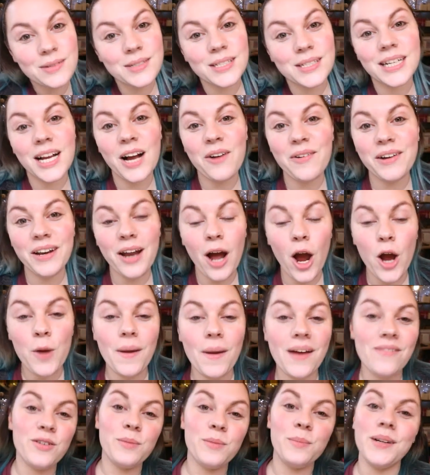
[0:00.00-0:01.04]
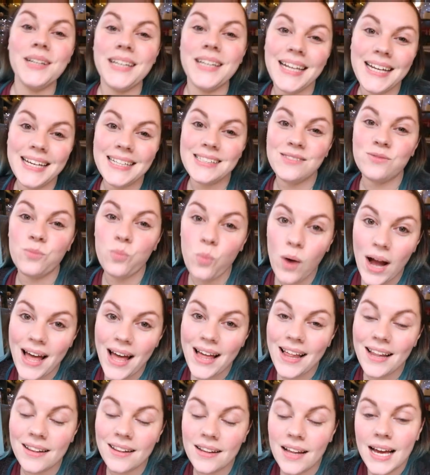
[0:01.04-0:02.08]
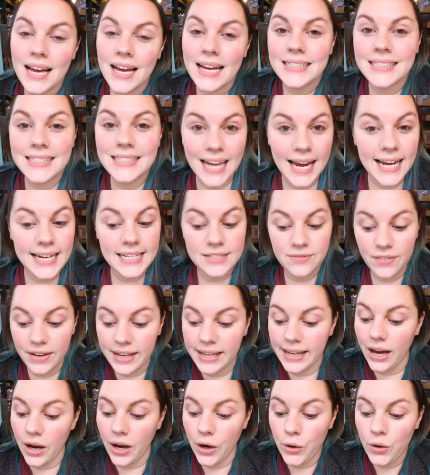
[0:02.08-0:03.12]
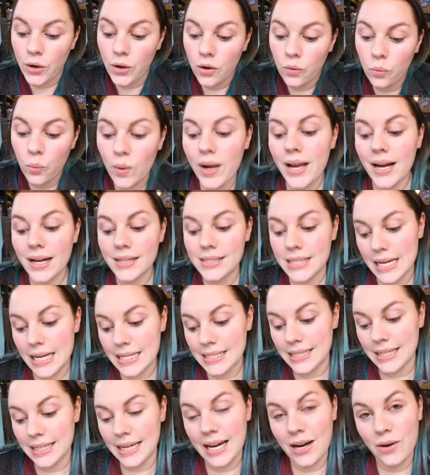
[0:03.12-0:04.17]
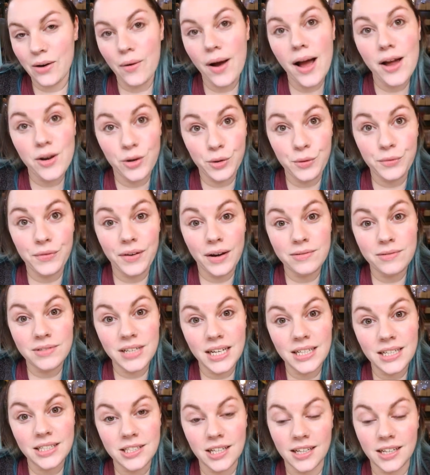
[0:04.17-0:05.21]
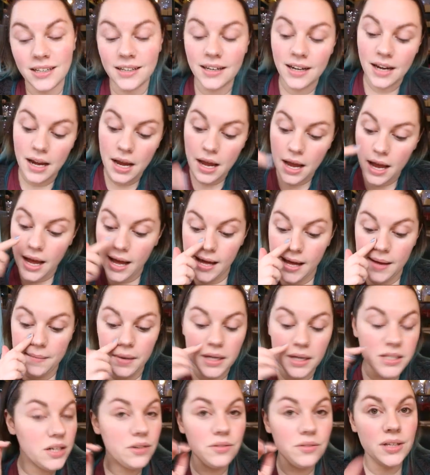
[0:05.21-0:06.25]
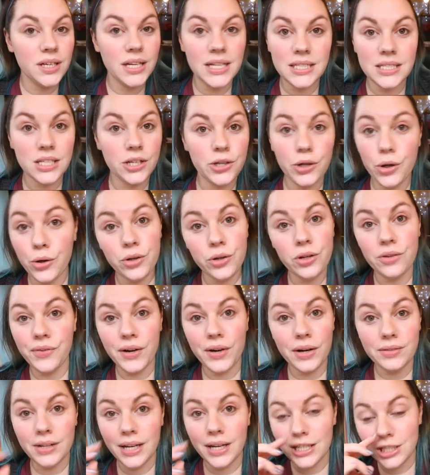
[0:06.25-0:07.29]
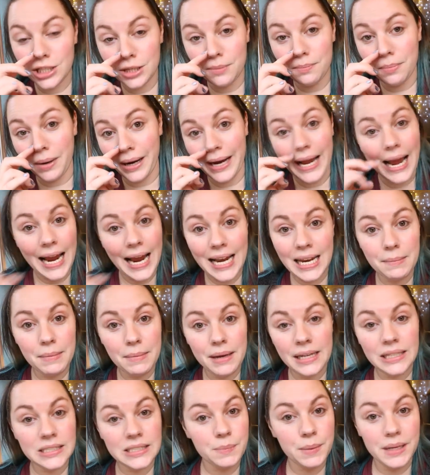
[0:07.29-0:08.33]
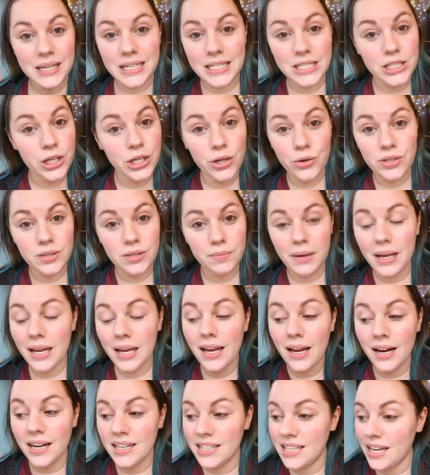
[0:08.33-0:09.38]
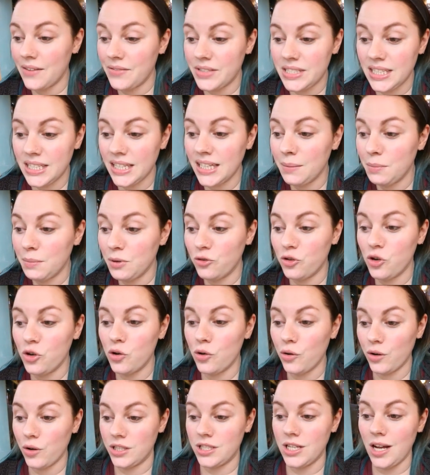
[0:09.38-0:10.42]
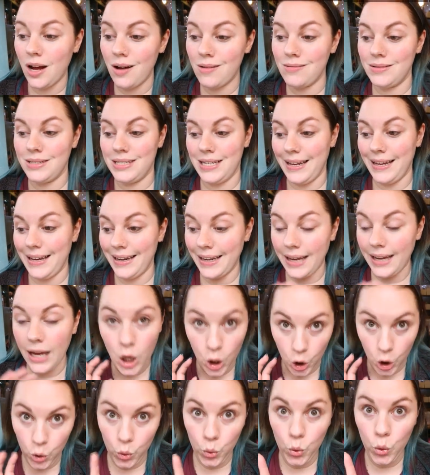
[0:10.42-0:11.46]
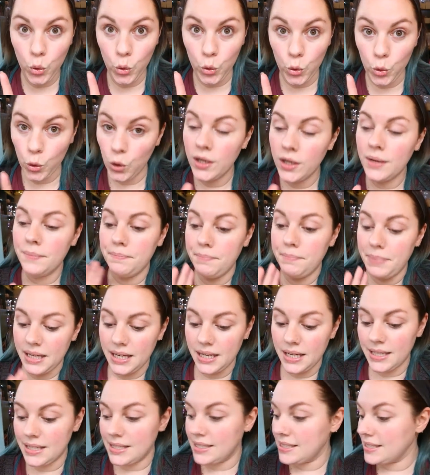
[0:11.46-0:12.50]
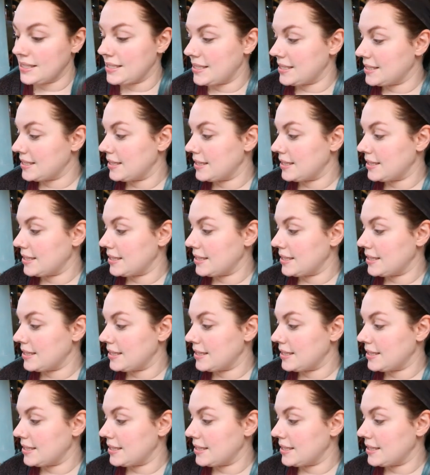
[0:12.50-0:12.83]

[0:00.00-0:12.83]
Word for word: how's it going? Hope everybody is well. Today's video, we are testing out a new foundation. Um, I don't think it's a new, new foundation by any means, but it's new to me. I'd never seen it before, and so I was like, ooh, because,